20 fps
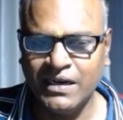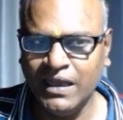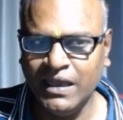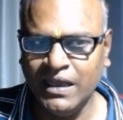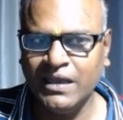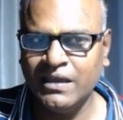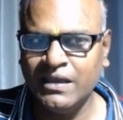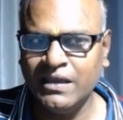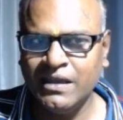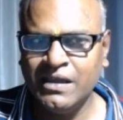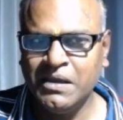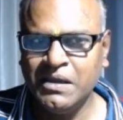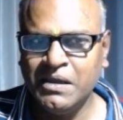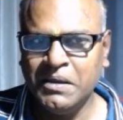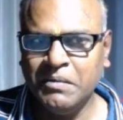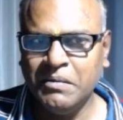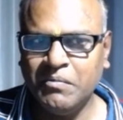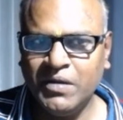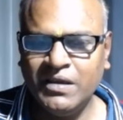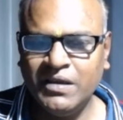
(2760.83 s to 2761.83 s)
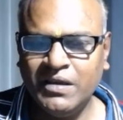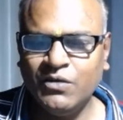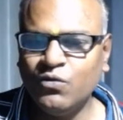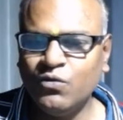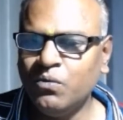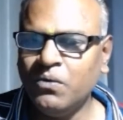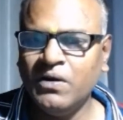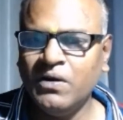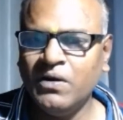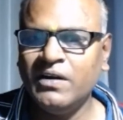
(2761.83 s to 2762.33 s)
Like, may
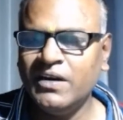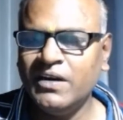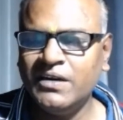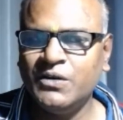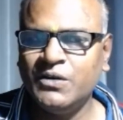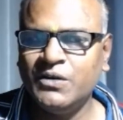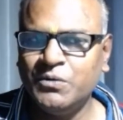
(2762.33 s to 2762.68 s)
you wanted